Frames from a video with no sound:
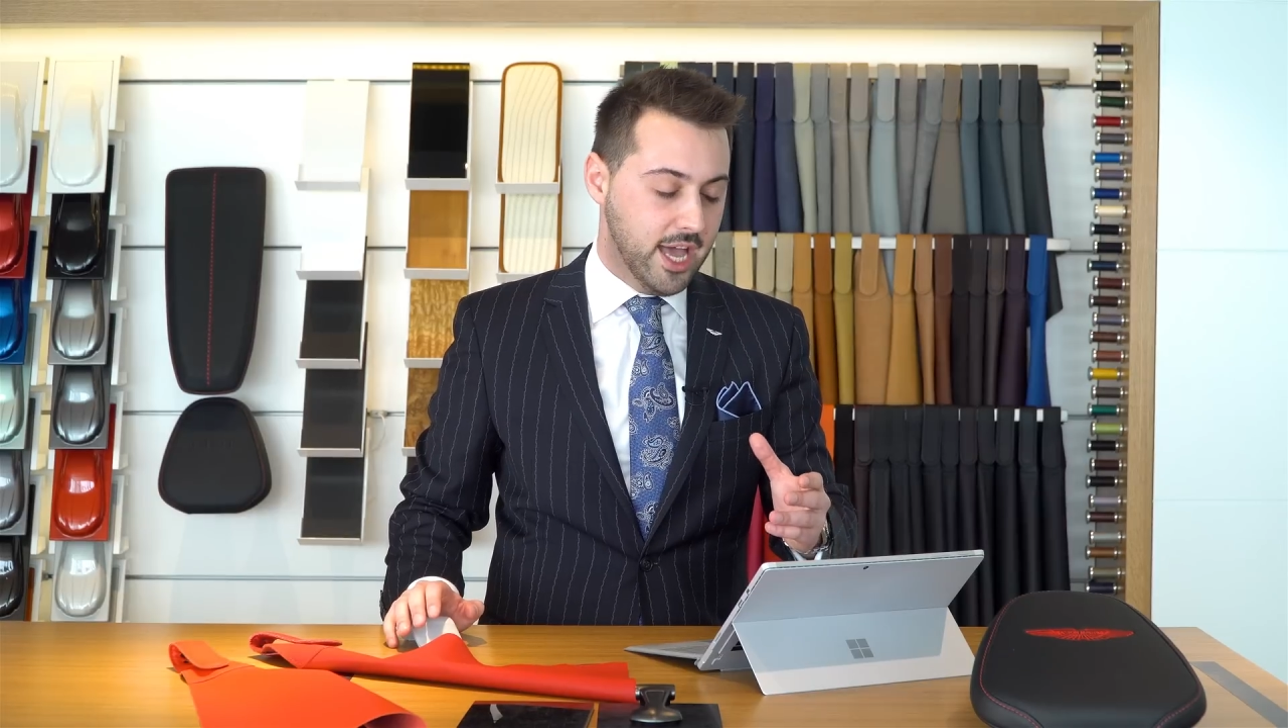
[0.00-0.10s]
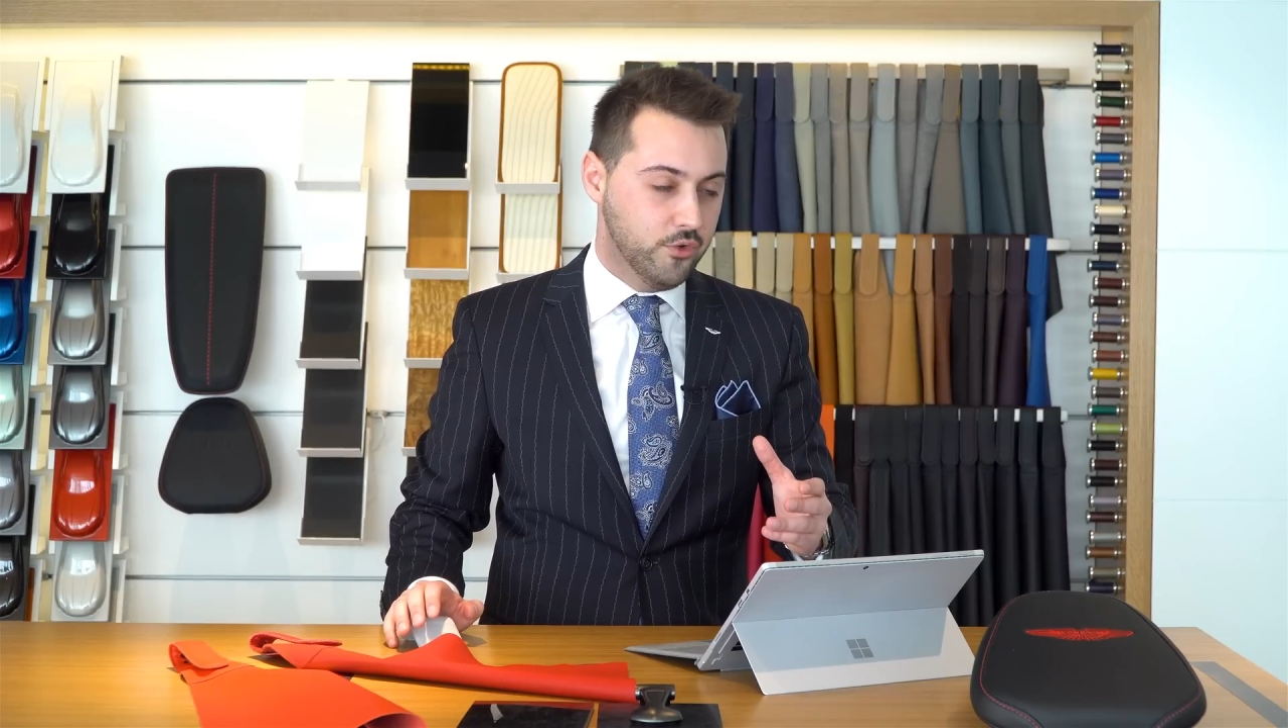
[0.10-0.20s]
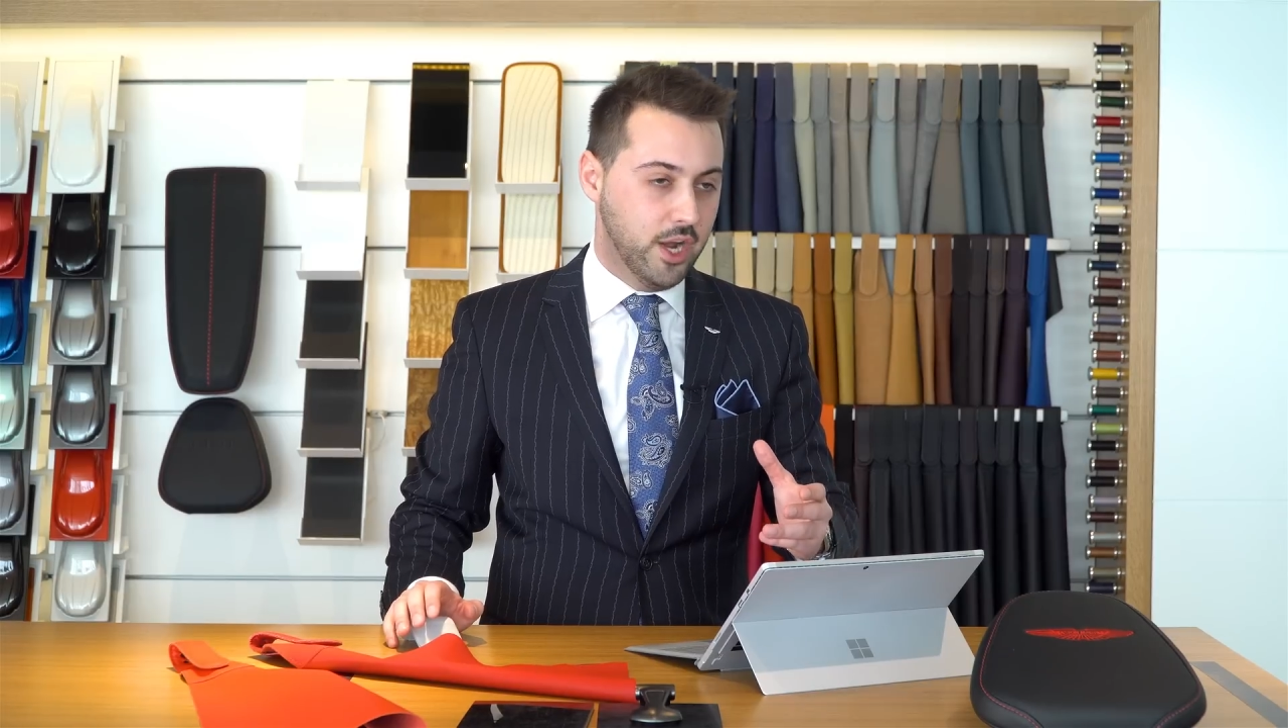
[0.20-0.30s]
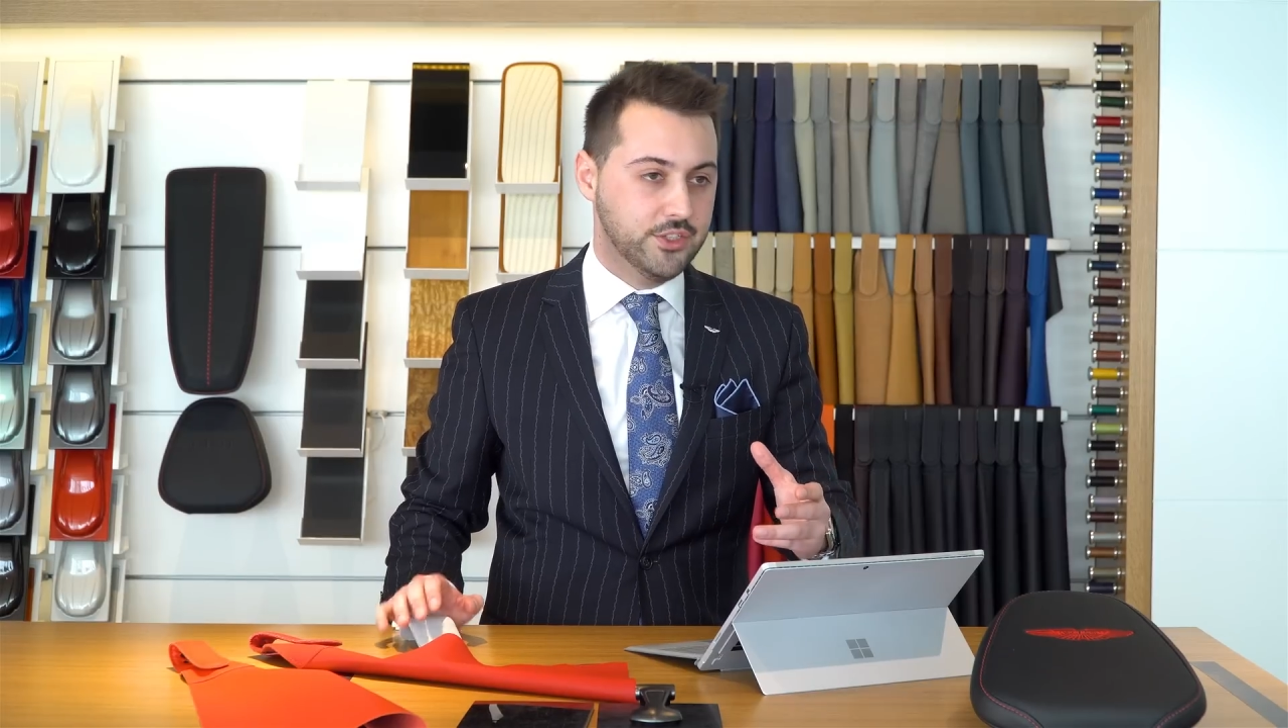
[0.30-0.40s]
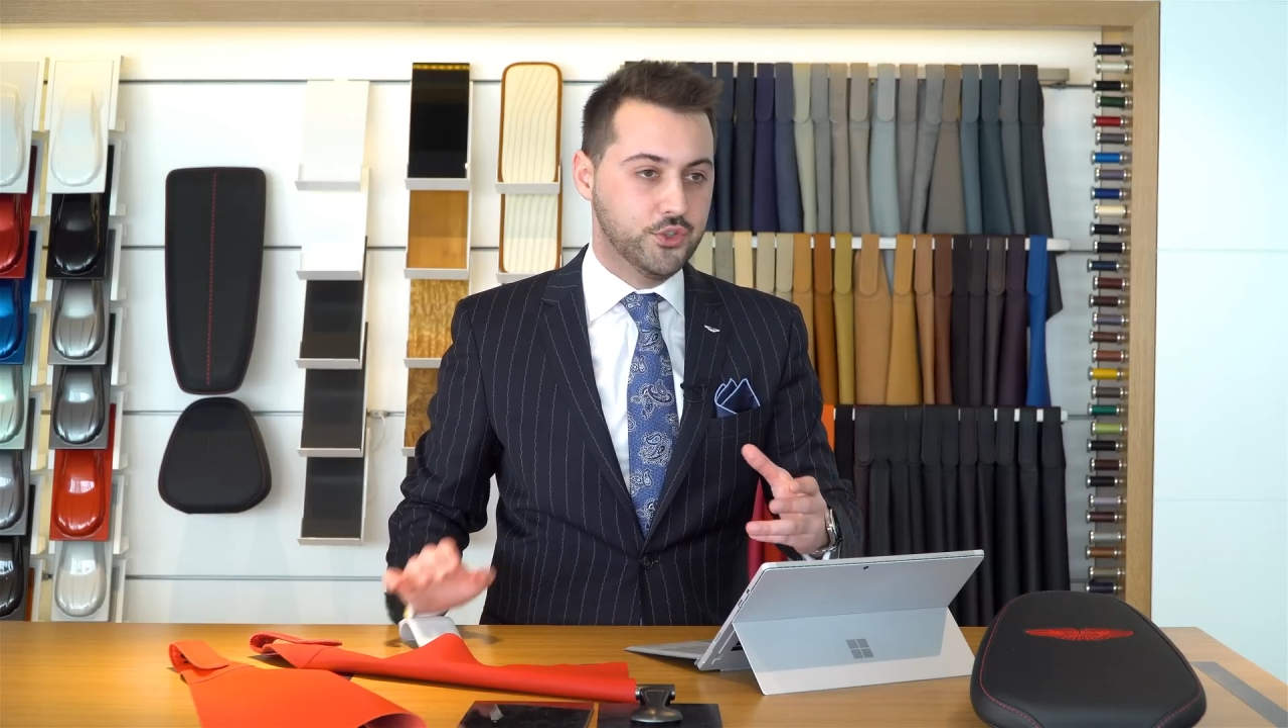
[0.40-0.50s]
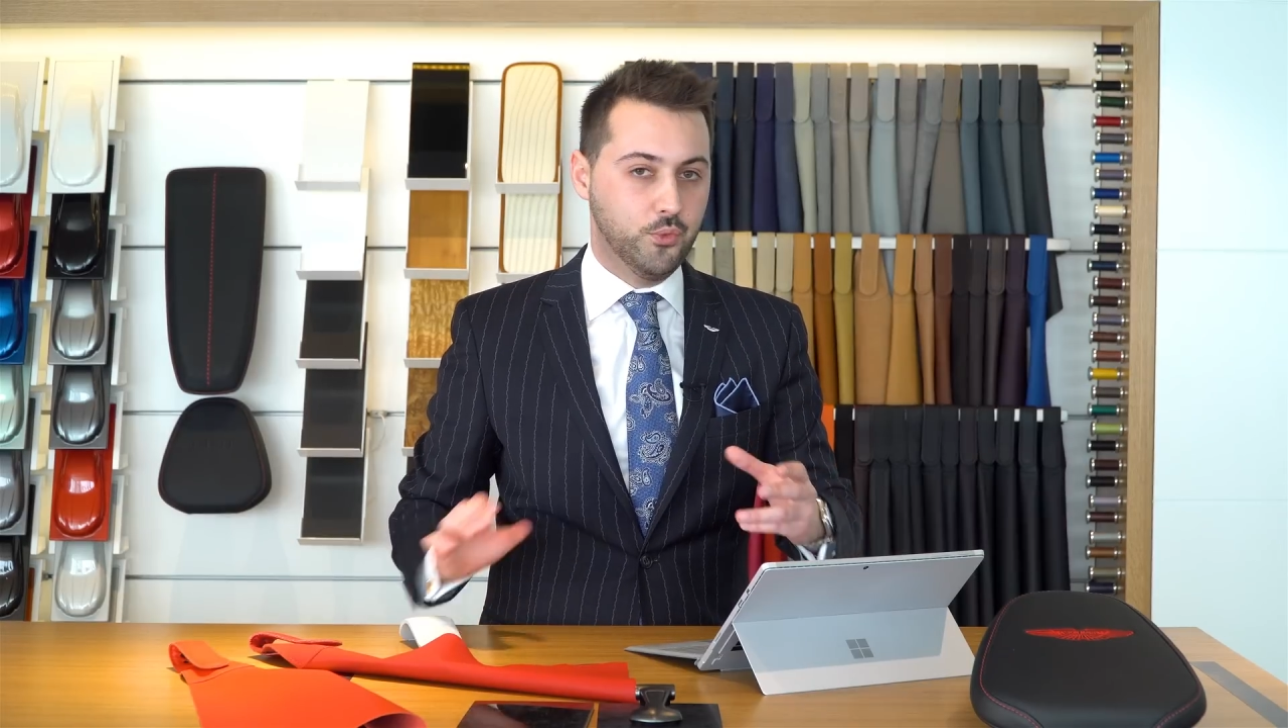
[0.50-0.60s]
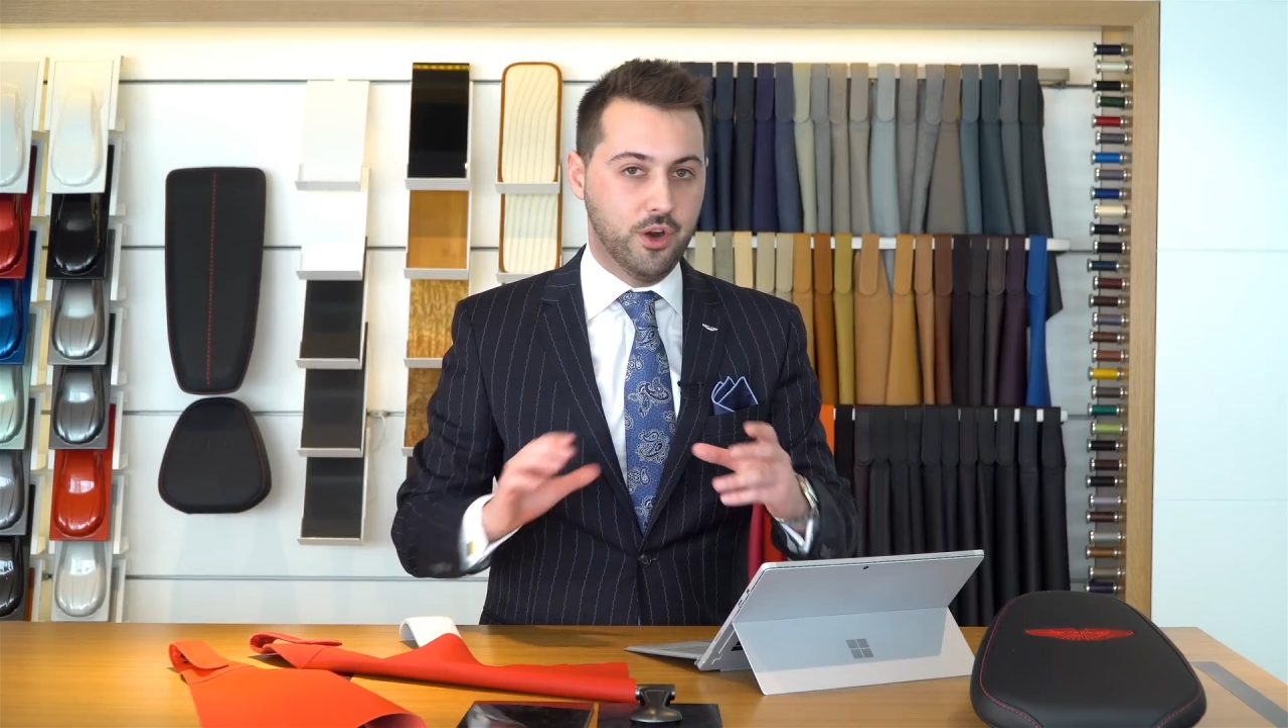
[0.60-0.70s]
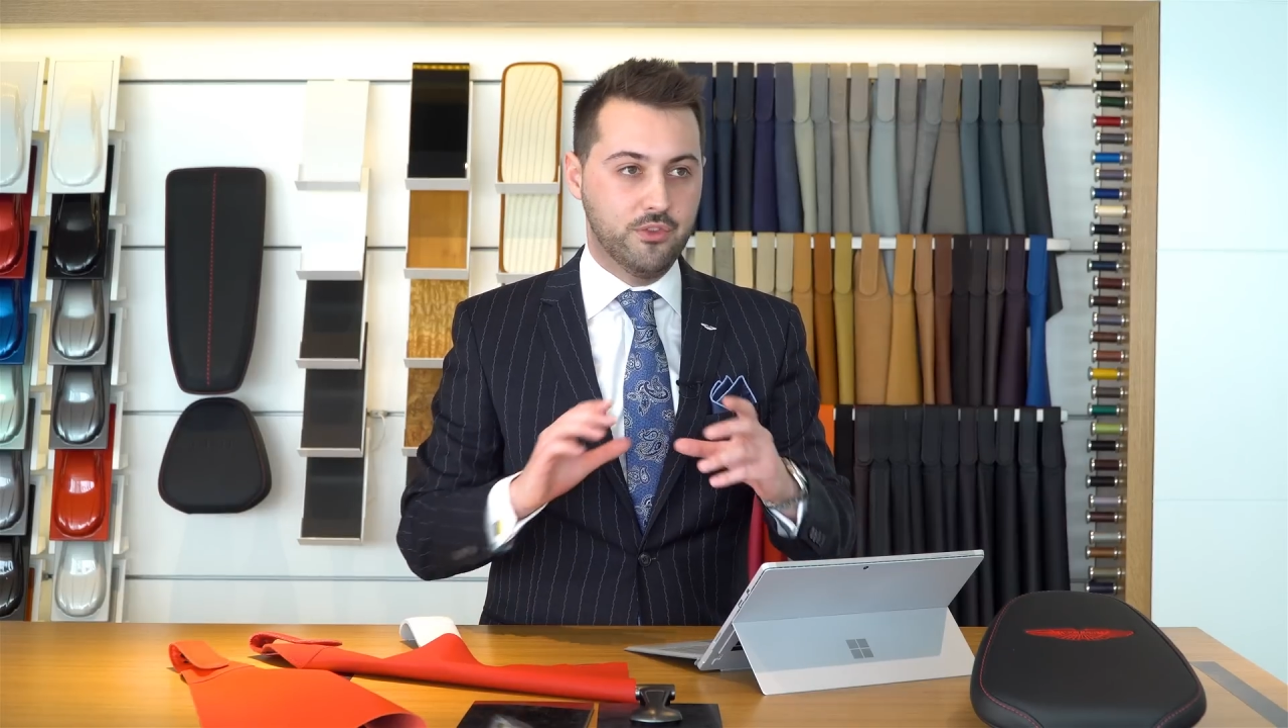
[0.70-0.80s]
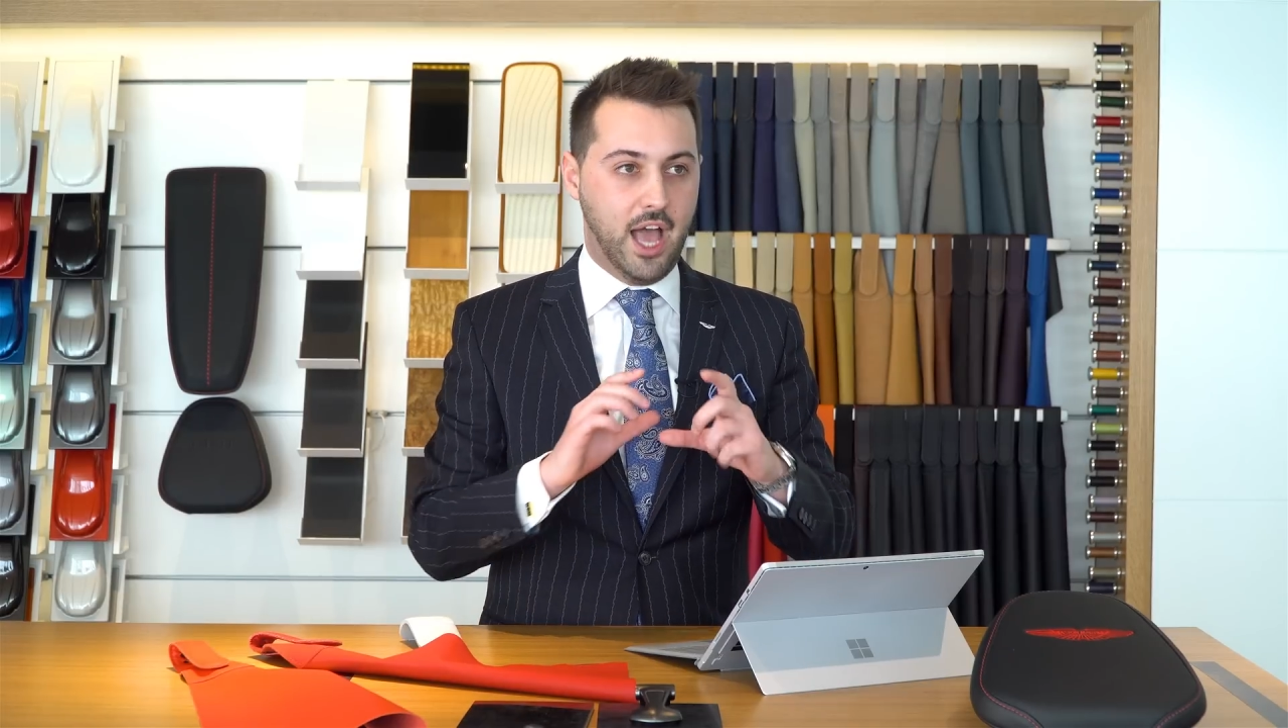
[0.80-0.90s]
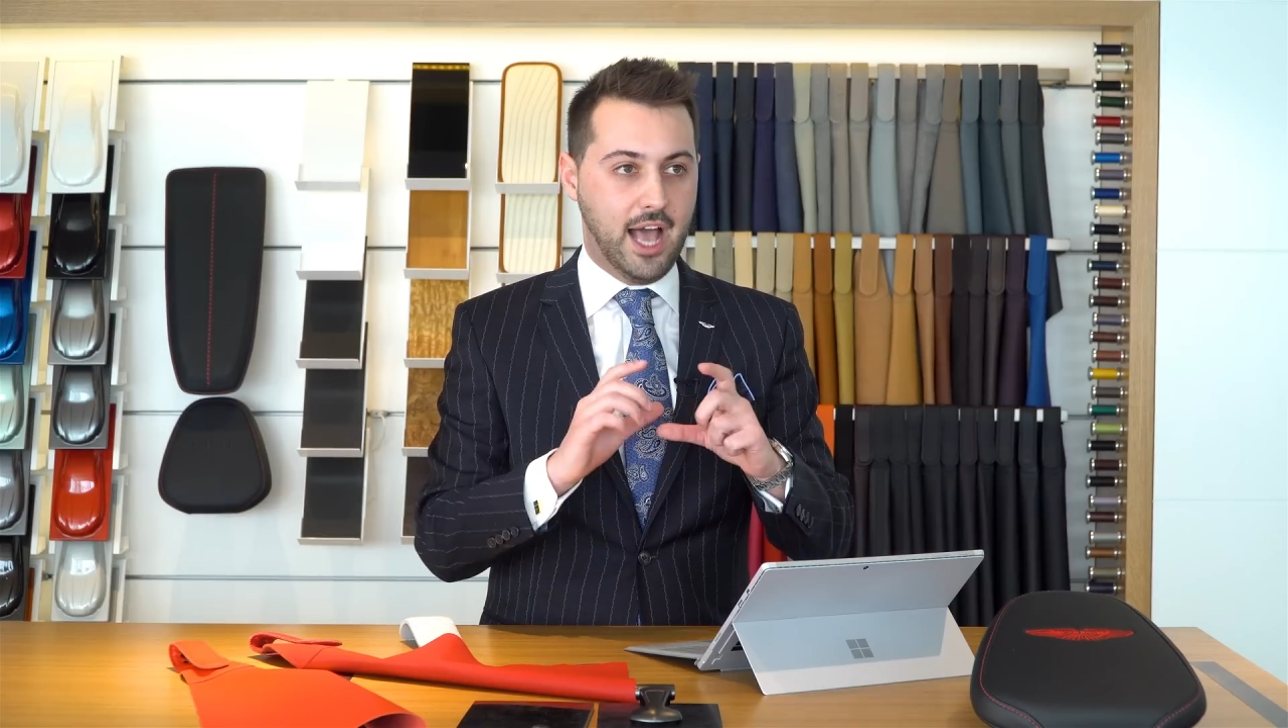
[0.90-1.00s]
headrests where the